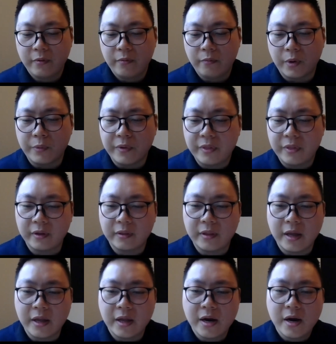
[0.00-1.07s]
where we think
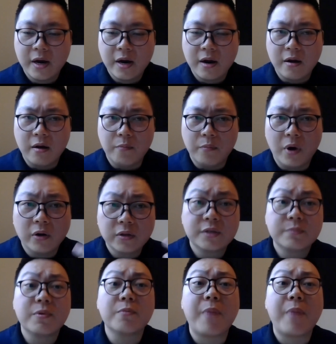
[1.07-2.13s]
that
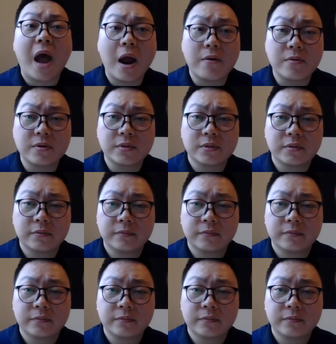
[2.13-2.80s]
multiple powers